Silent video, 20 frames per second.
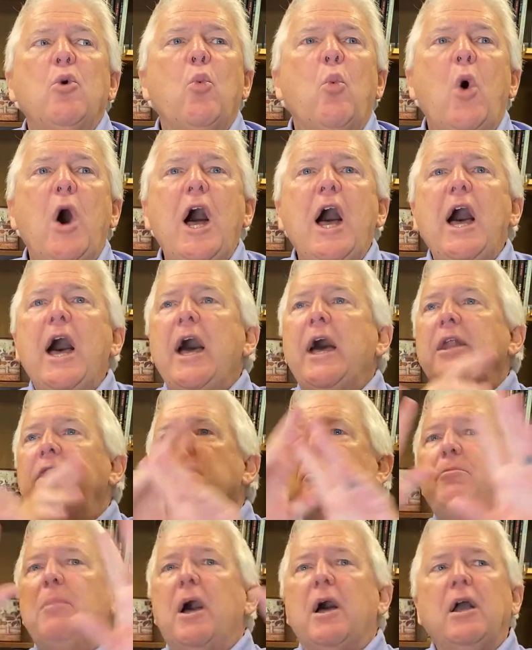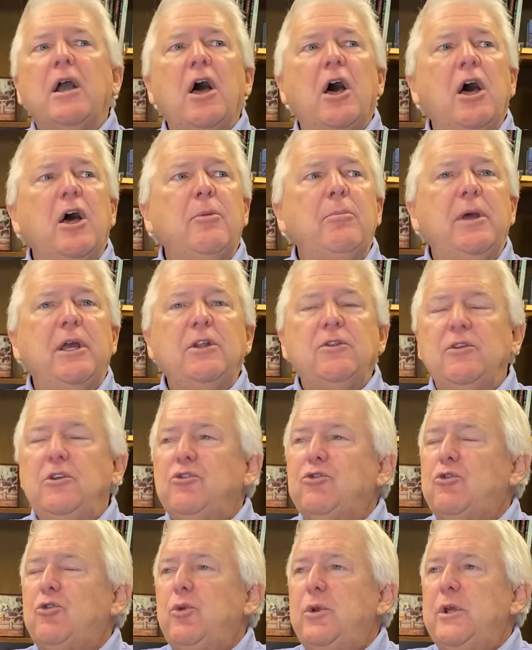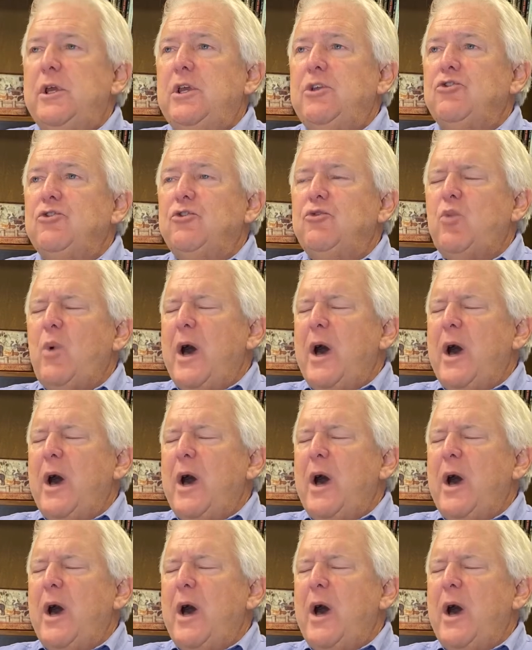Why did God make these creations?